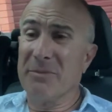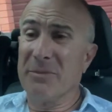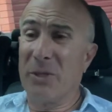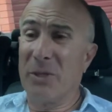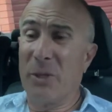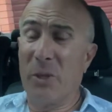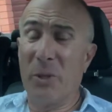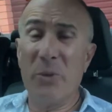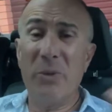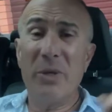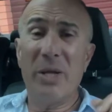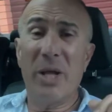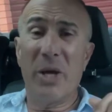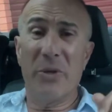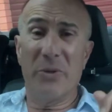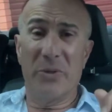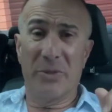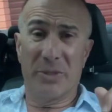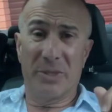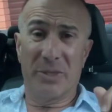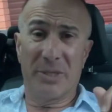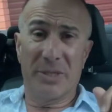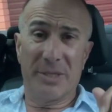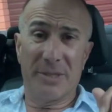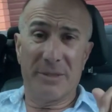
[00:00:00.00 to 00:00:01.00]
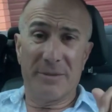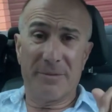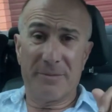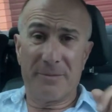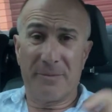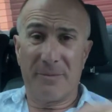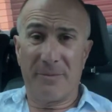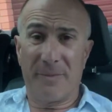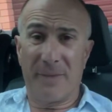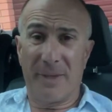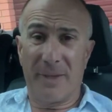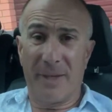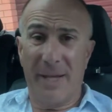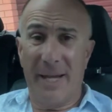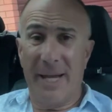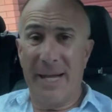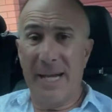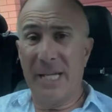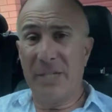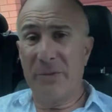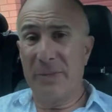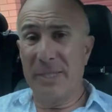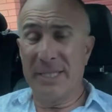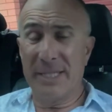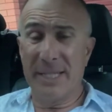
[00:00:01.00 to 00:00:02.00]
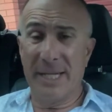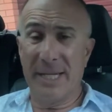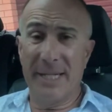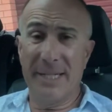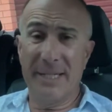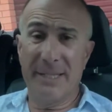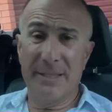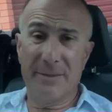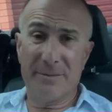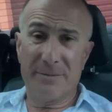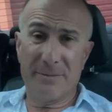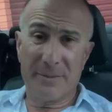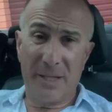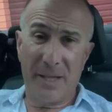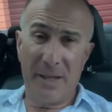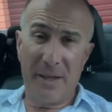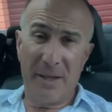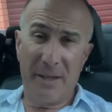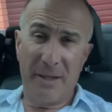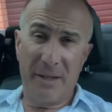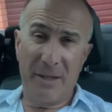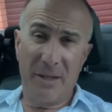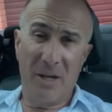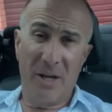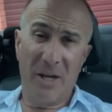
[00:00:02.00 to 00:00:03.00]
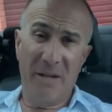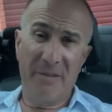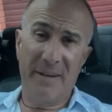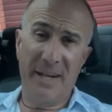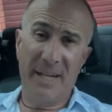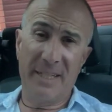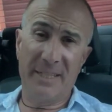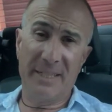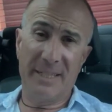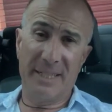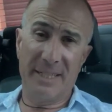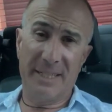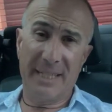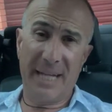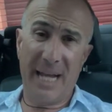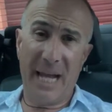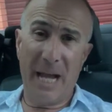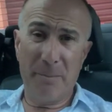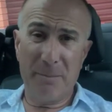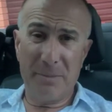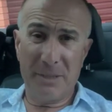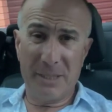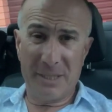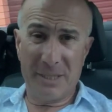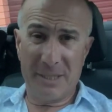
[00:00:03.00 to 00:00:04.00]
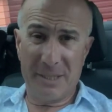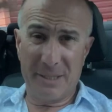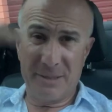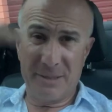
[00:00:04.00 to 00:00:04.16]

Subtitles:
Who knows? And as we said, life has its ups